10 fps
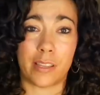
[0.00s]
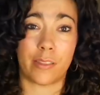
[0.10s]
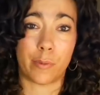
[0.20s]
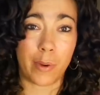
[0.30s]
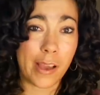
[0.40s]
in
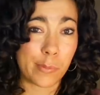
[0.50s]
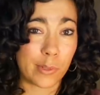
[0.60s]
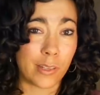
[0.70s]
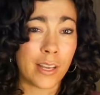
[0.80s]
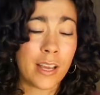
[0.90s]
the
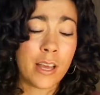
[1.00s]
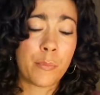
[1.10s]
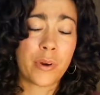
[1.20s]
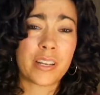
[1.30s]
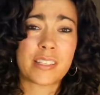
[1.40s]
Bible,
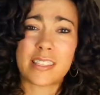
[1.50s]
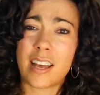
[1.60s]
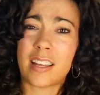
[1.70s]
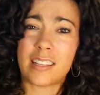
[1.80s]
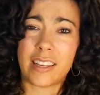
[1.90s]
but it's
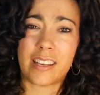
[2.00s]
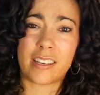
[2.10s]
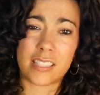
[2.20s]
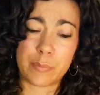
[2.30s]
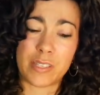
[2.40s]
not like
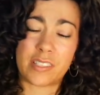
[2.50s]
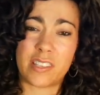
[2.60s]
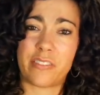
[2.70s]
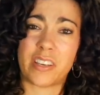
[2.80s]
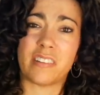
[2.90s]
a
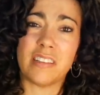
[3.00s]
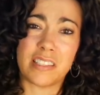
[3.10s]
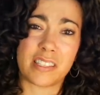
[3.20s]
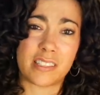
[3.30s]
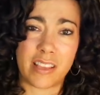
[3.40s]
specific
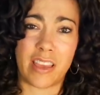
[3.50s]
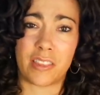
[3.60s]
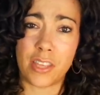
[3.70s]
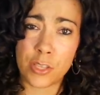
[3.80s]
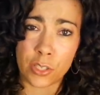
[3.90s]
list saying
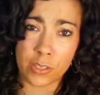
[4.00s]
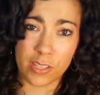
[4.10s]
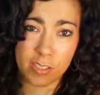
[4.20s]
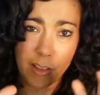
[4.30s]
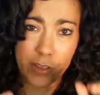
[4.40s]
these are the
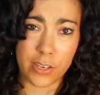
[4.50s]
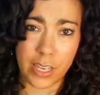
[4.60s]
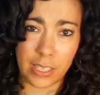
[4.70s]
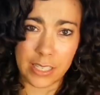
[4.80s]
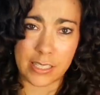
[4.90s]
7
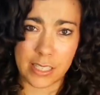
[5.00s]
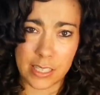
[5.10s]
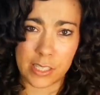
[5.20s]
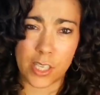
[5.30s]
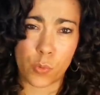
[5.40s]
deadly
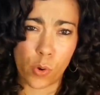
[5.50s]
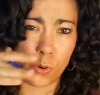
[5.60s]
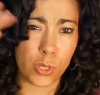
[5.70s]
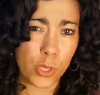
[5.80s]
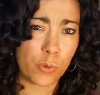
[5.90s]
sins and woe
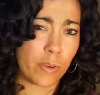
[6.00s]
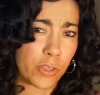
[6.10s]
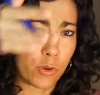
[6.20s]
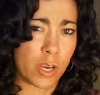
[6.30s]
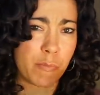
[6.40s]
to you if
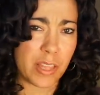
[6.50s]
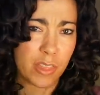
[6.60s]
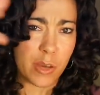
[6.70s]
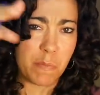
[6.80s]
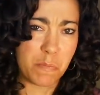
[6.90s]
you commit
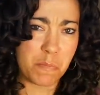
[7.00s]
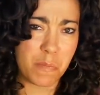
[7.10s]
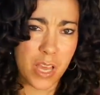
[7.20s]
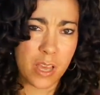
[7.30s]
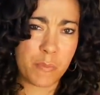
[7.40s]
them
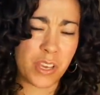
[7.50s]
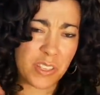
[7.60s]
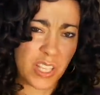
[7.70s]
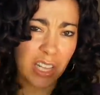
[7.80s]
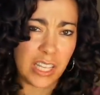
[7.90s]

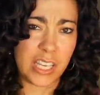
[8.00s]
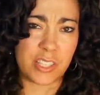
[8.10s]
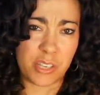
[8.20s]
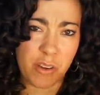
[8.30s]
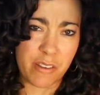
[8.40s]
because they lead
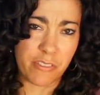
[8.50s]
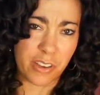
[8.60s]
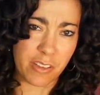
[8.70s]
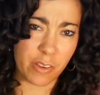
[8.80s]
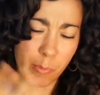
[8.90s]
to
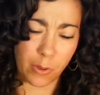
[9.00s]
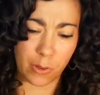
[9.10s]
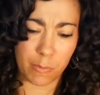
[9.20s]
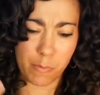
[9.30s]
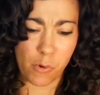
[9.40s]

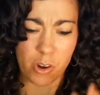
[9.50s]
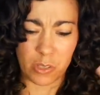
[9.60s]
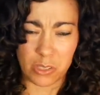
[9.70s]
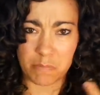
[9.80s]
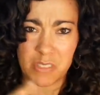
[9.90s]
unforgivable
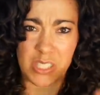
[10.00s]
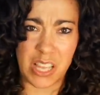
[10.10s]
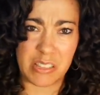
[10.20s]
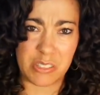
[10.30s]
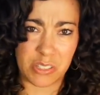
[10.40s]
mortal
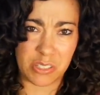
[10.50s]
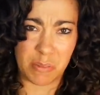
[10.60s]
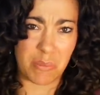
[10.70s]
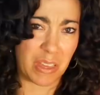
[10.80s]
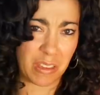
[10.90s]
sins or
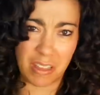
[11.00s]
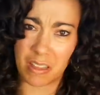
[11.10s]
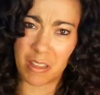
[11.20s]
something.